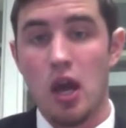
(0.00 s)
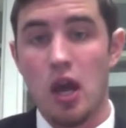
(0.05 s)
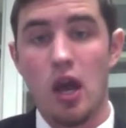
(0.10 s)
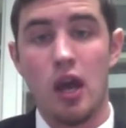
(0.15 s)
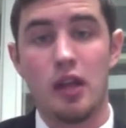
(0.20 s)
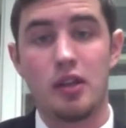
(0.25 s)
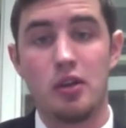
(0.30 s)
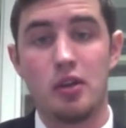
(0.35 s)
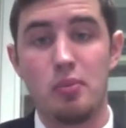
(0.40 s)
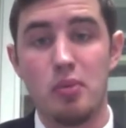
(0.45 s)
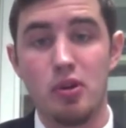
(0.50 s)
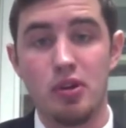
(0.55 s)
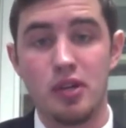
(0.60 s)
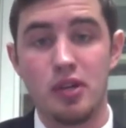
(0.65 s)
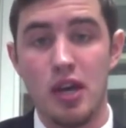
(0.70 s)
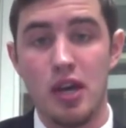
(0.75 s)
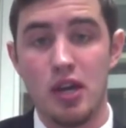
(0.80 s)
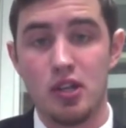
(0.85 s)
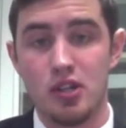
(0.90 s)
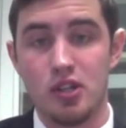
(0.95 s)
and
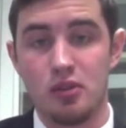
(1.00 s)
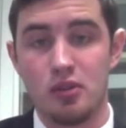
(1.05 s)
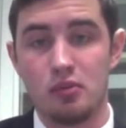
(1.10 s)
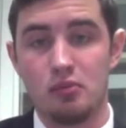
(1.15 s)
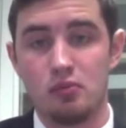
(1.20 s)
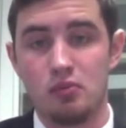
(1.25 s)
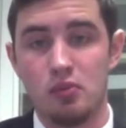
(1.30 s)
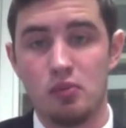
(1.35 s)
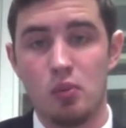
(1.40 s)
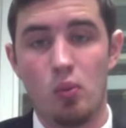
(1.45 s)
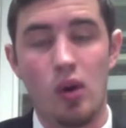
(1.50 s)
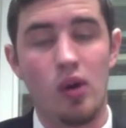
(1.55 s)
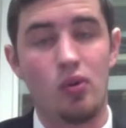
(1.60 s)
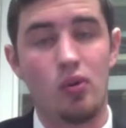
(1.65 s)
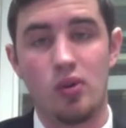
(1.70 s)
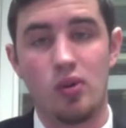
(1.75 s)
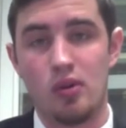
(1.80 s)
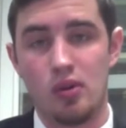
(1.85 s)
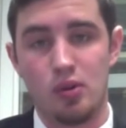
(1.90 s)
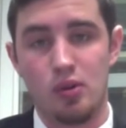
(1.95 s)
communication while
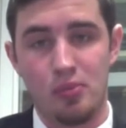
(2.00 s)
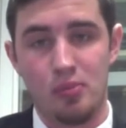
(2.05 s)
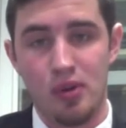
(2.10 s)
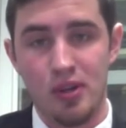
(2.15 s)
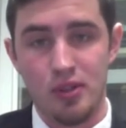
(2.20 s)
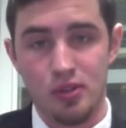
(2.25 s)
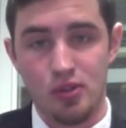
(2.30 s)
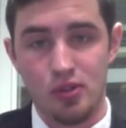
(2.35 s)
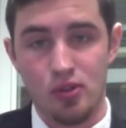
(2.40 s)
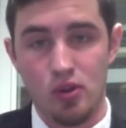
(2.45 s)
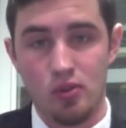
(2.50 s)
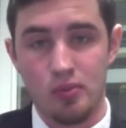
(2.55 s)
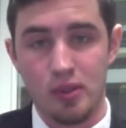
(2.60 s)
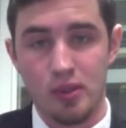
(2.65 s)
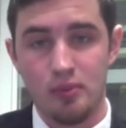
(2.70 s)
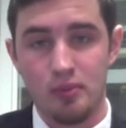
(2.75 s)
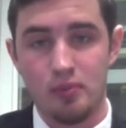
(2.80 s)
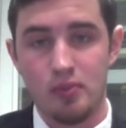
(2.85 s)
we were brainstorming,